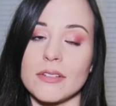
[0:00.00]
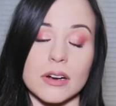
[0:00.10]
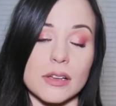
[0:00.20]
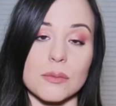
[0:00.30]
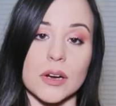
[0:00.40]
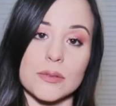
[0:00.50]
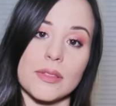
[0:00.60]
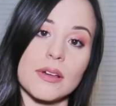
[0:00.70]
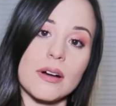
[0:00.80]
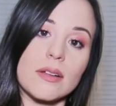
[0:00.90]
I've already worked
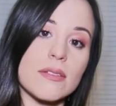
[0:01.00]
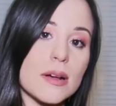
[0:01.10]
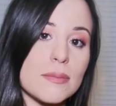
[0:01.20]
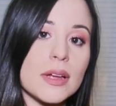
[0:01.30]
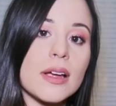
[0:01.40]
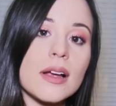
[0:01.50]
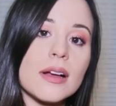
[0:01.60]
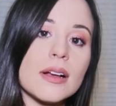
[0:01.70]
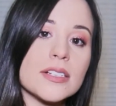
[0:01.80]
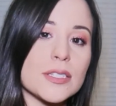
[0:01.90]
with all of them.
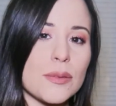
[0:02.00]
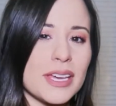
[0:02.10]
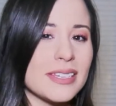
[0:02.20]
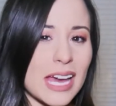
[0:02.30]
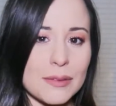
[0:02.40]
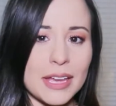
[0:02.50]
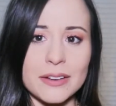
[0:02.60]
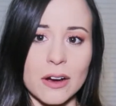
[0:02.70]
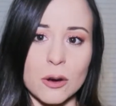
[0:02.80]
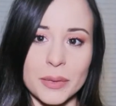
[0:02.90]
So they
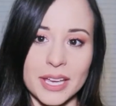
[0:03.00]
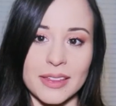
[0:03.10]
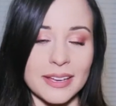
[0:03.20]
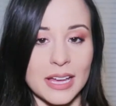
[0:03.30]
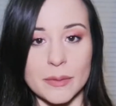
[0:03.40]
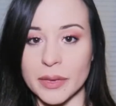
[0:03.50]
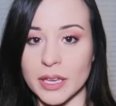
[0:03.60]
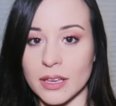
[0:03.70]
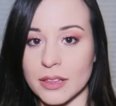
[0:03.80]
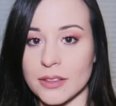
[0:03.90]
know me, they get
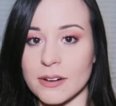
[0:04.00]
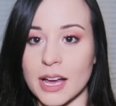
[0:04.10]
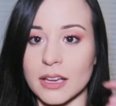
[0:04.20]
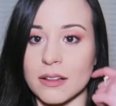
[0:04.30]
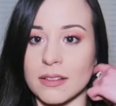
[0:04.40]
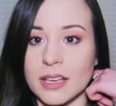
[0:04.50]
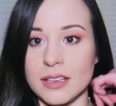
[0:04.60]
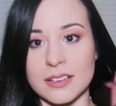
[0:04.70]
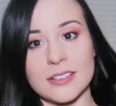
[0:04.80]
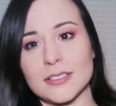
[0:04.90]
me, they're not gonna
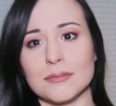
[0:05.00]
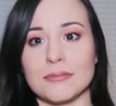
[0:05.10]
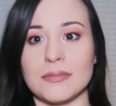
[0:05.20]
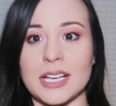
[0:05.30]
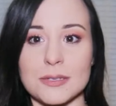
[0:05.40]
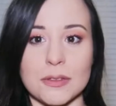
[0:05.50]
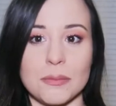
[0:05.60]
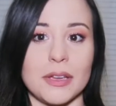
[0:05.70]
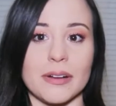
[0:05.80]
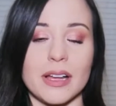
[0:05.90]
like mess with
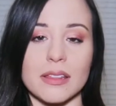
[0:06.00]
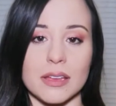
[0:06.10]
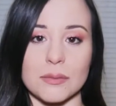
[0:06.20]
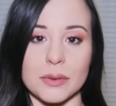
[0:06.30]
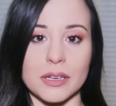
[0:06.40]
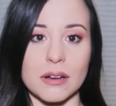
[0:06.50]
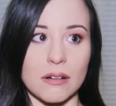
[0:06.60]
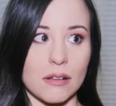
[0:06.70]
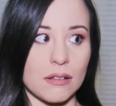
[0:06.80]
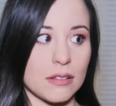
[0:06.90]
me, right? Like
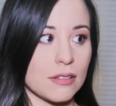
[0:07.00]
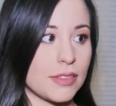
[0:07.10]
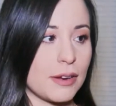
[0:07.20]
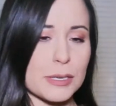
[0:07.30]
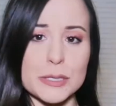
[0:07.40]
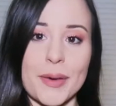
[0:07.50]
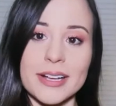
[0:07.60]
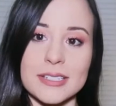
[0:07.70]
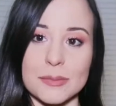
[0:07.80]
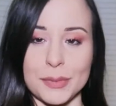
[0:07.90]
they
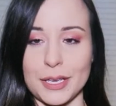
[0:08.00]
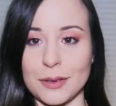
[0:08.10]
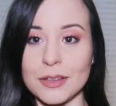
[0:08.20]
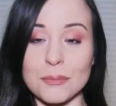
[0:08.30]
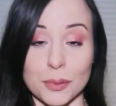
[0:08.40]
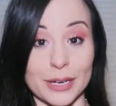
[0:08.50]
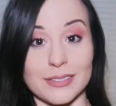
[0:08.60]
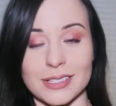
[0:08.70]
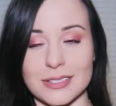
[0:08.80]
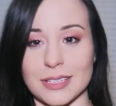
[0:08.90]
respected me
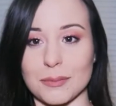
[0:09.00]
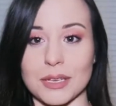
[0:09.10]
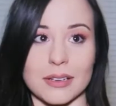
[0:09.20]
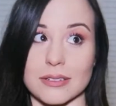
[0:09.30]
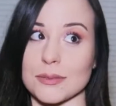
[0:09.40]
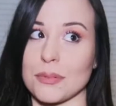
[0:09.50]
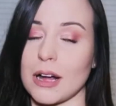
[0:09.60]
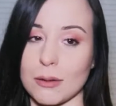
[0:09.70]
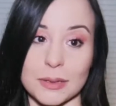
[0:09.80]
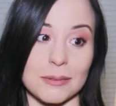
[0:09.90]
previously
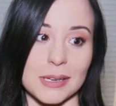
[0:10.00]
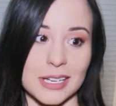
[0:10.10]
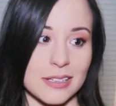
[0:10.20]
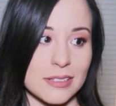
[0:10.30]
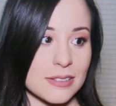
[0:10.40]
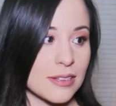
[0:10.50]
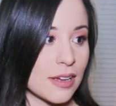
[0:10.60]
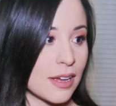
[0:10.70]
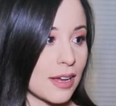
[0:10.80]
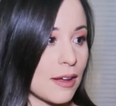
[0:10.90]
probably because
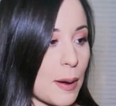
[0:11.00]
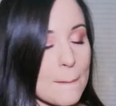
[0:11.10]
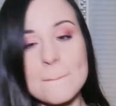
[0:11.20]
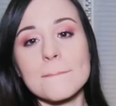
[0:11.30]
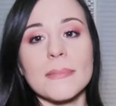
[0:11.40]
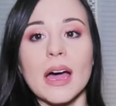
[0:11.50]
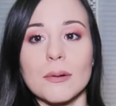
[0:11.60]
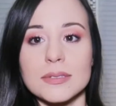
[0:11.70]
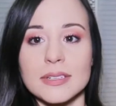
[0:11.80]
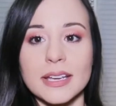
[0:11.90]
I
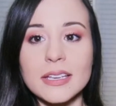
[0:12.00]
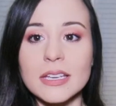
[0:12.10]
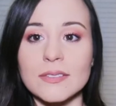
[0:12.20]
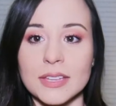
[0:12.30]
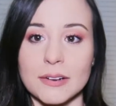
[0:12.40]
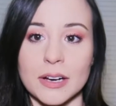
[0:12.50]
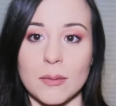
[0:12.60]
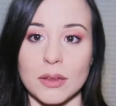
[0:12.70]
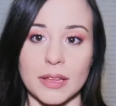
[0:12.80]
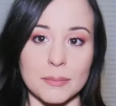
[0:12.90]
was naive and they were
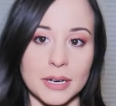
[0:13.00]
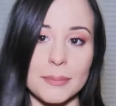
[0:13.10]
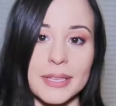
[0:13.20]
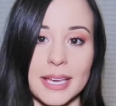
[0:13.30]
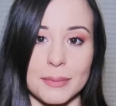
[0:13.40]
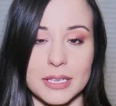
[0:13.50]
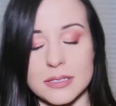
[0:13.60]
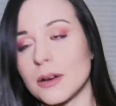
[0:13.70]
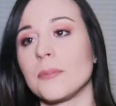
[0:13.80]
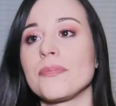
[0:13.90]
able to like manipulate me.
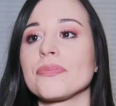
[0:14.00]
So